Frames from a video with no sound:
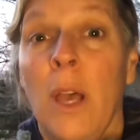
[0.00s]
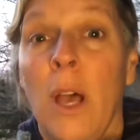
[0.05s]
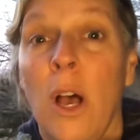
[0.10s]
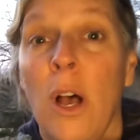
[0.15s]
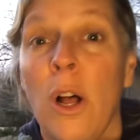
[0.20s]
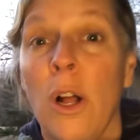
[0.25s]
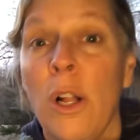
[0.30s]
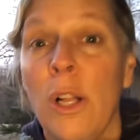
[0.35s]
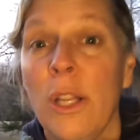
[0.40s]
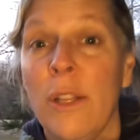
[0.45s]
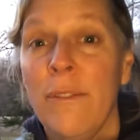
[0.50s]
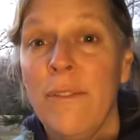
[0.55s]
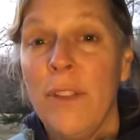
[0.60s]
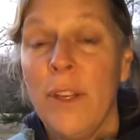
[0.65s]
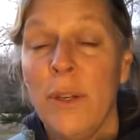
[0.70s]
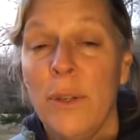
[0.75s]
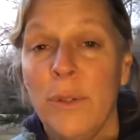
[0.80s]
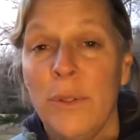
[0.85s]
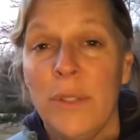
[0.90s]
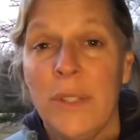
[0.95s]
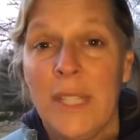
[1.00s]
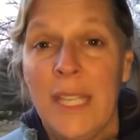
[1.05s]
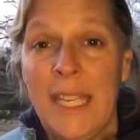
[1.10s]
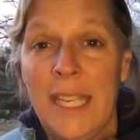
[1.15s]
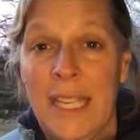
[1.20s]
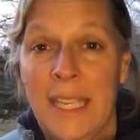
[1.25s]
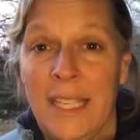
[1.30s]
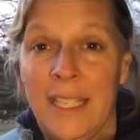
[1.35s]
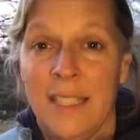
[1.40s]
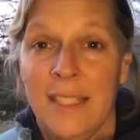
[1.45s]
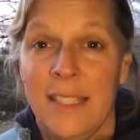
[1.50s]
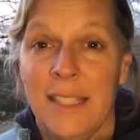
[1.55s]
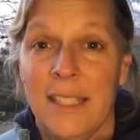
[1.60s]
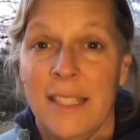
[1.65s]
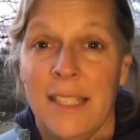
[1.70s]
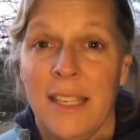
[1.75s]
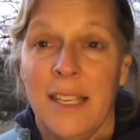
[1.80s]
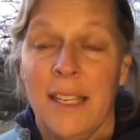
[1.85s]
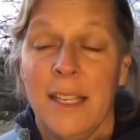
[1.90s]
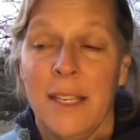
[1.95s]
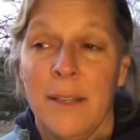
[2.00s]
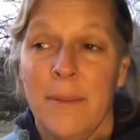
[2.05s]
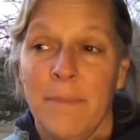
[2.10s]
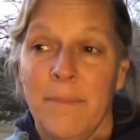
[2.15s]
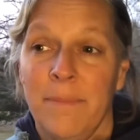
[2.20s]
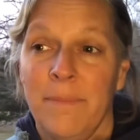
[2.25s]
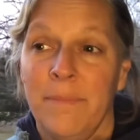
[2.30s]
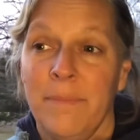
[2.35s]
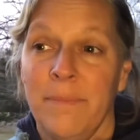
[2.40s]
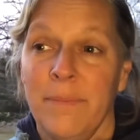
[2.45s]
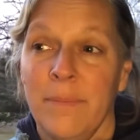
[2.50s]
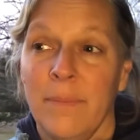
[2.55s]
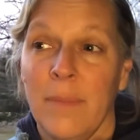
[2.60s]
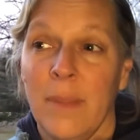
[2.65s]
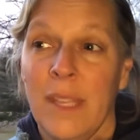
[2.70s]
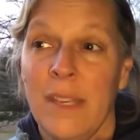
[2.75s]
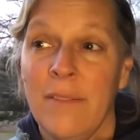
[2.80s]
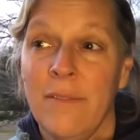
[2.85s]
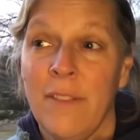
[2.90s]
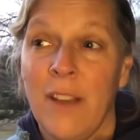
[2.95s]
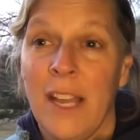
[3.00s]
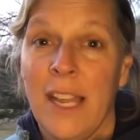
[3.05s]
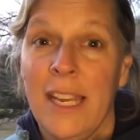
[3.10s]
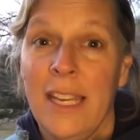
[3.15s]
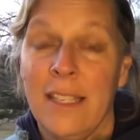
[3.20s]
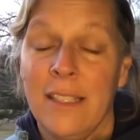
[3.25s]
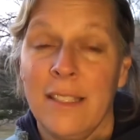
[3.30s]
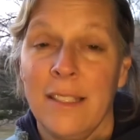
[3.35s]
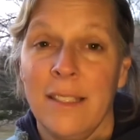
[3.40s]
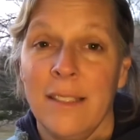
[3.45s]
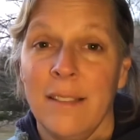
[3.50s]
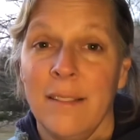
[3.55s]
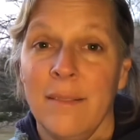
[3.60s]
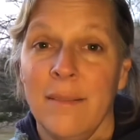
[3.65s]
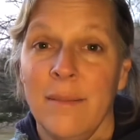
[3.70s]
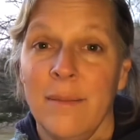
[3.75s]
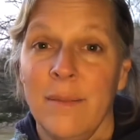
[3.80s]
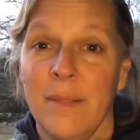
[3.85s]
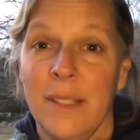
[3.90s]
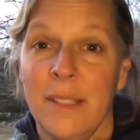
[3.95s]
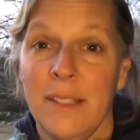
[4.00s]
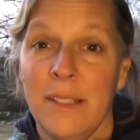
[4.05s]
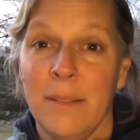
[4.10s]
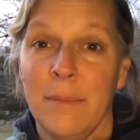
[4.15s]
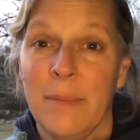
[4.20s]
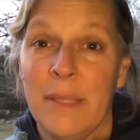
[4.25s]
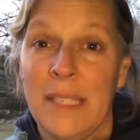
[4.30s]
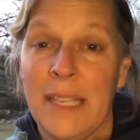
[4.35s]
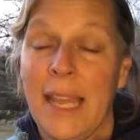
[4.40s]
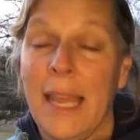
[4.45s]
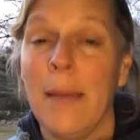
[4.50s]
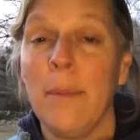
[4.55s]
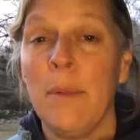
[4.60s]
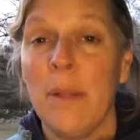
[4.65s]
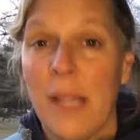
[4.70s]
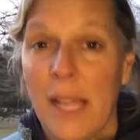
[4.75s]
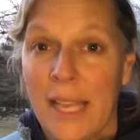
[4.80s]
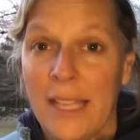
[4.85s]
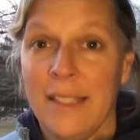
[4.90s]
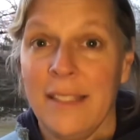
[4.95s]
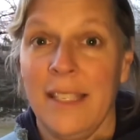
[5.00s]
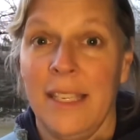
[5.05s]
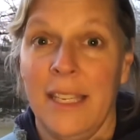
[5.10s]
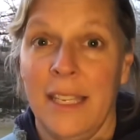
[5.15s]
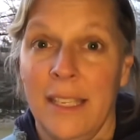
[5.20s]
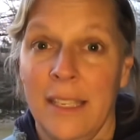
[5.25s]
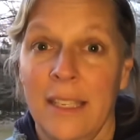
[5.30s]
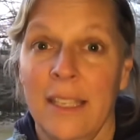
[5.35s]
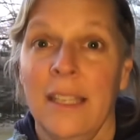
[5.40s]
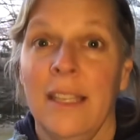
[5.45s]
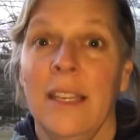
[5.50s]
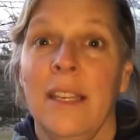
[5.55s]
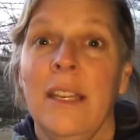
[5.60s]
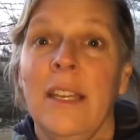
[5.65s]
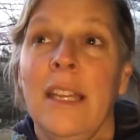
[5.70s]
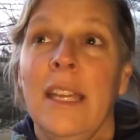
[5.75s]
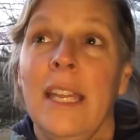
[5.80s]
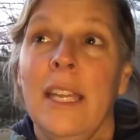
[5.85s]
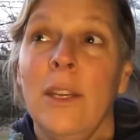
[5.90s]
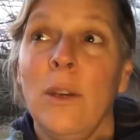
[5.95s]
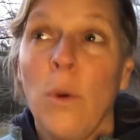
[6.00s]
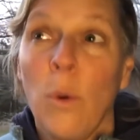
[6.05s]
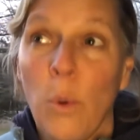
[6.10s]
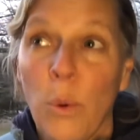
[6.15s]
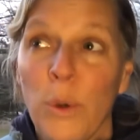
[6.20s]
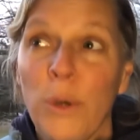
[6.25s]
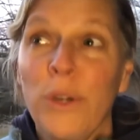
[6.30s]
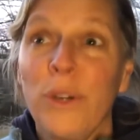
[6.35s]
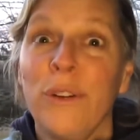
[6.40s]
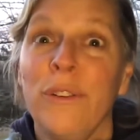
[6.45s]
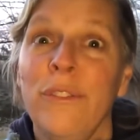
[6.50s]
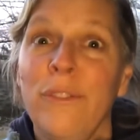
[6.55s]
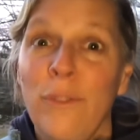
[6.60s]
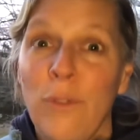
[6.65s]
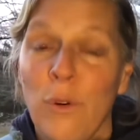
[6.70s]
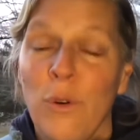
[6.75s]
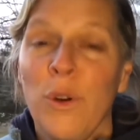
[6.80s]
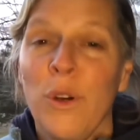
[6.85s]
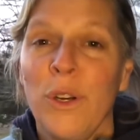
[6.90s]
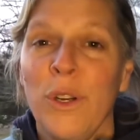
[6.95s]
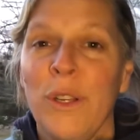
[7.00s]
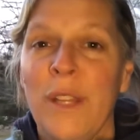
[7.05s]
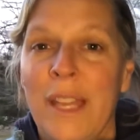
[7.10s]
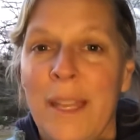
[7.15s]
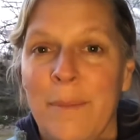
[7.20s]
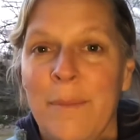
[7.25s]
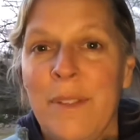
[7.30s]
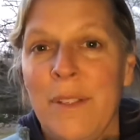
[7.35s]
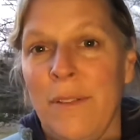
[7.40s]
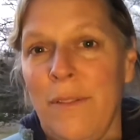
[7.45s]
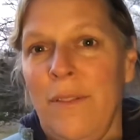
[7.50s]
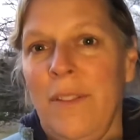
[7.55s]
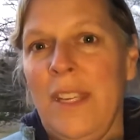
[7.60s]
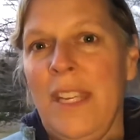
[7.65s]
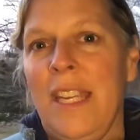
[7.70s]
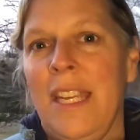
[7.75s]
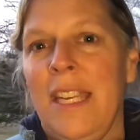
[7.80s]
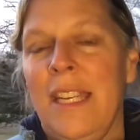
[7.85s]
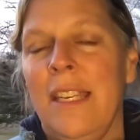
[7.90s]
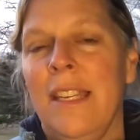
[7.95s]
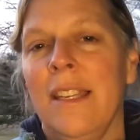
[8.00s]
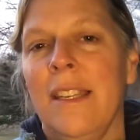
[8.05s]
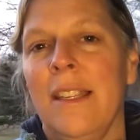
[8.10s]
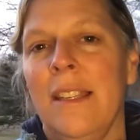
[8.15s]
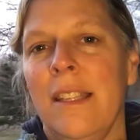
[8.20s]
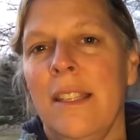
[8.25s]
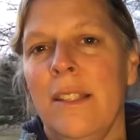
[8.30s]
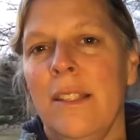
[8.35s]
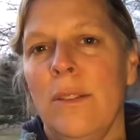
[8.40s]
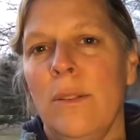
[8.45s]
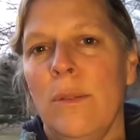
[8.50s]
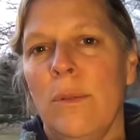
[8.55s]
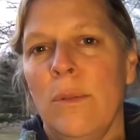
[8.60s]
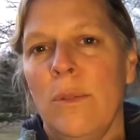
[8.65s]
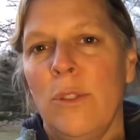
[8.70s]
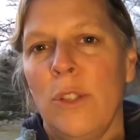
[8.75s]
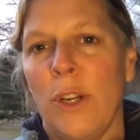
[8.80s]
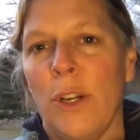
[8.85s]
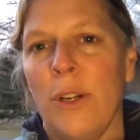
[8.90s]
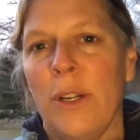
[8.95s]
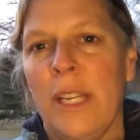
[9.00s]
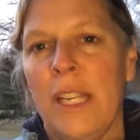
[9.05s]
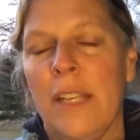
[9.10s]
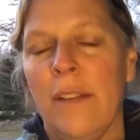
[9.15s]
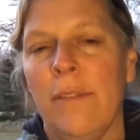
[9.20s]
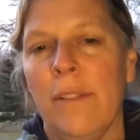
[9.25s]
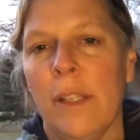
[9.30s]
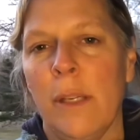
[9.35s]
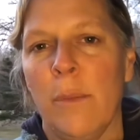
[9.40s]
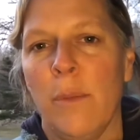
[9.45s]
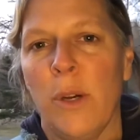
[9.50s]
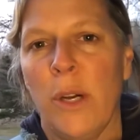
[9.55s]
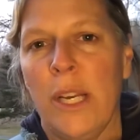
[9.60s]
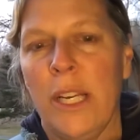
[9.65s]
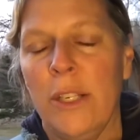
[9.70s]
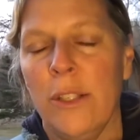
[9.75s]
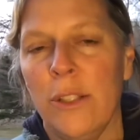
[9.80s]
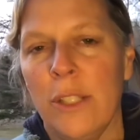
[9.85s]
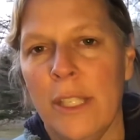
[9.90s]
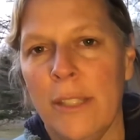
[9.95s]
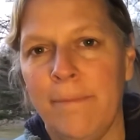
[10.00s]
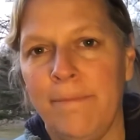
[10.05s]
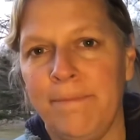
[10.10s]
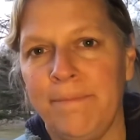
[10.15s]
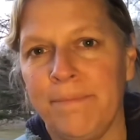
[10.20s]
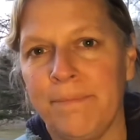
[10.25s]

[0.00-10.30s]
All of those things invite this metabolizing in order for them to feed this journey of liberation.